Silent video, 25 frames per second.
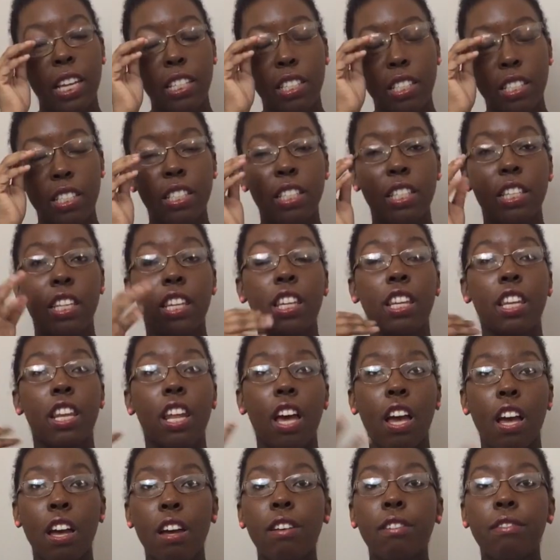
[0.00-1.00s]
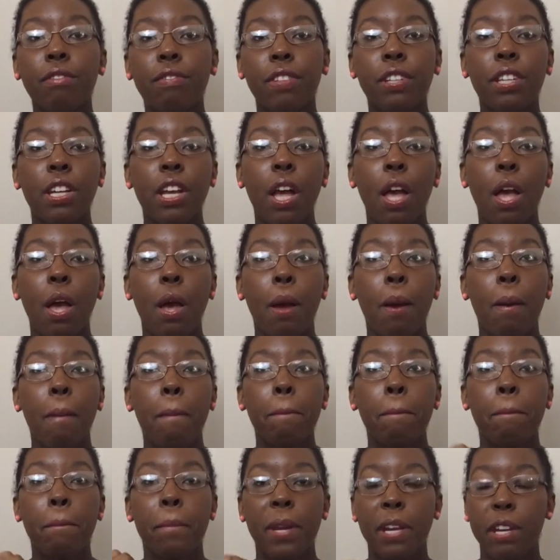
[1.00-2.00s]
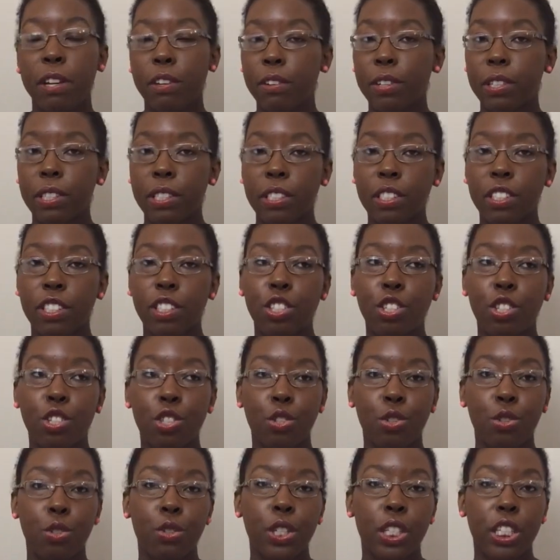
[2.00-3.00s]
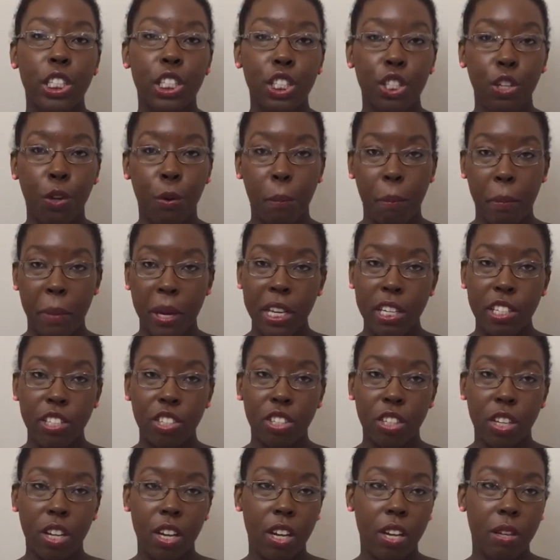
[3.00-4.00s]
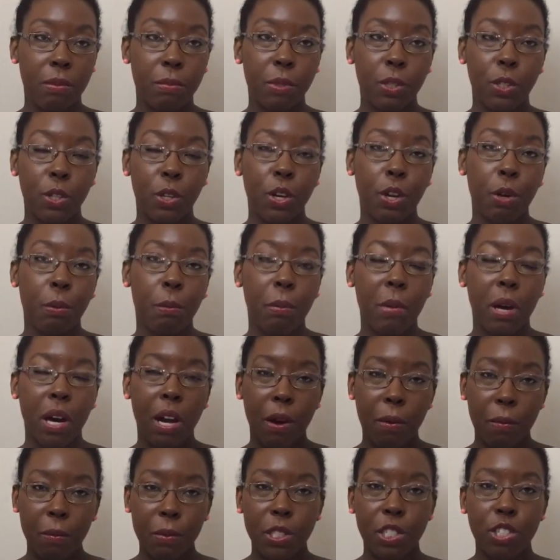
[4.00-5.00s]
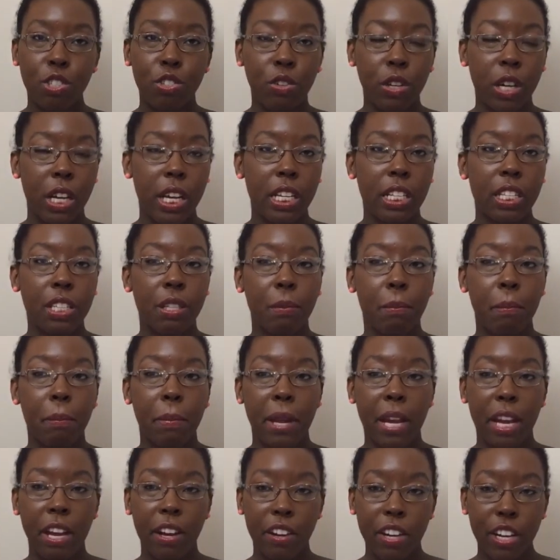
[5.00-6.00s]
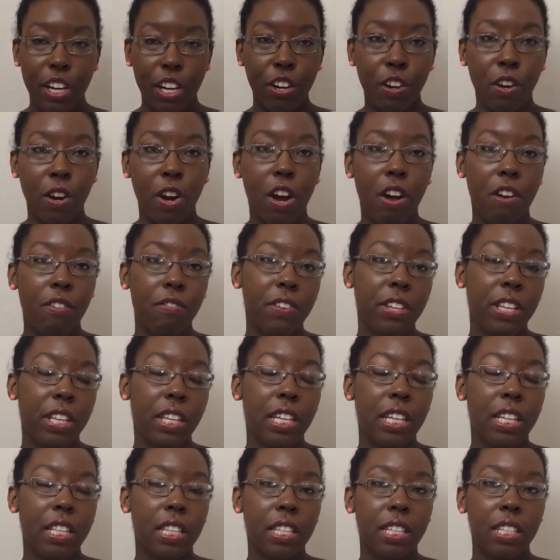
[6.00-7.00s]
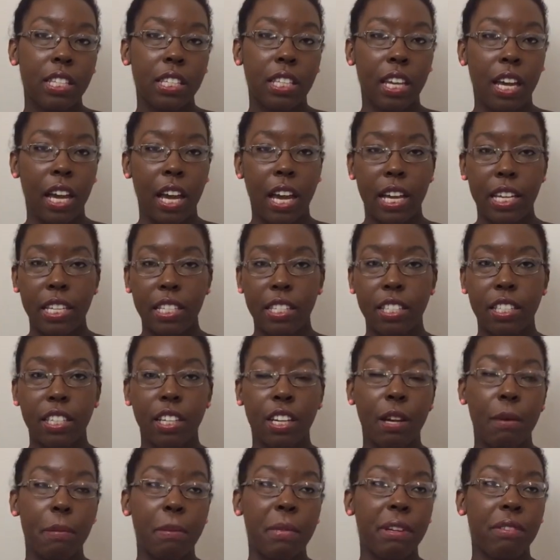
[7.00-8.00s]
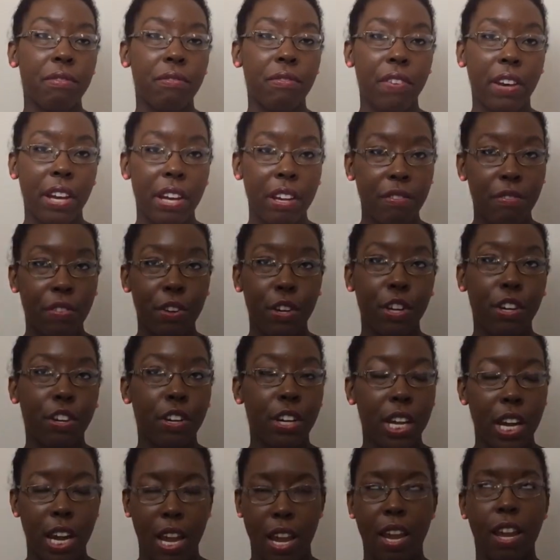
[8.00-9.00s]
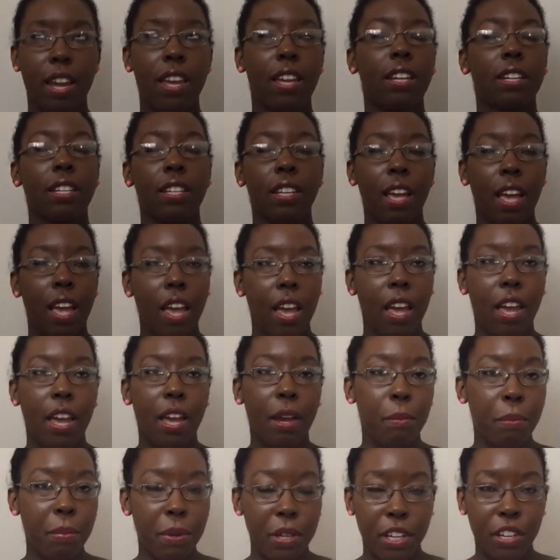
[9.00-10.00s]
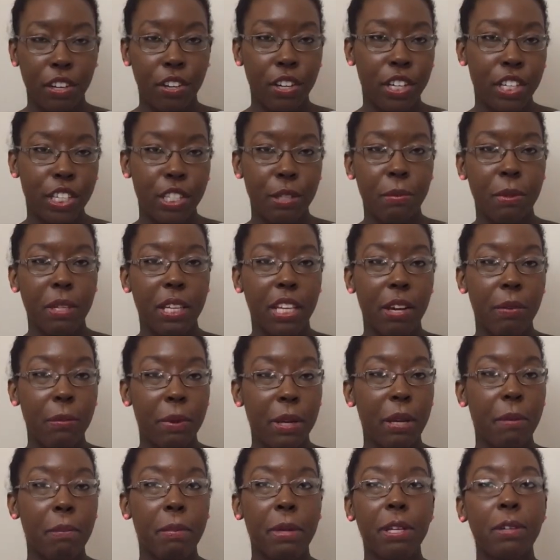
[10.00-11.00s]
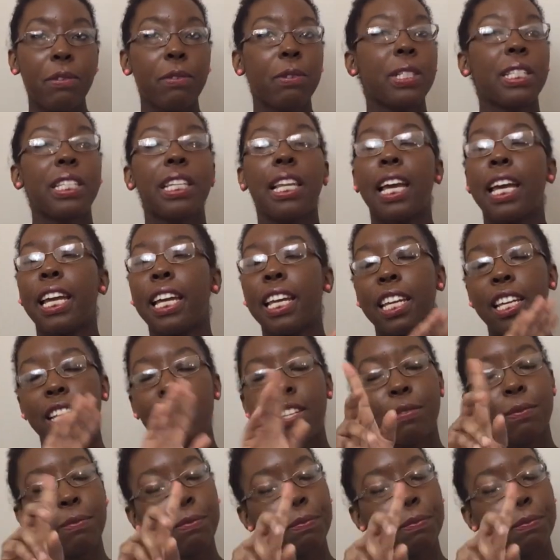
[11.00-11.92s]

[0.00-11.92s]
just love Merida's story so much. You know, her mom was trying to marry her off and let these guys come and fight for her hand and pick her husband that way. And Merida's like,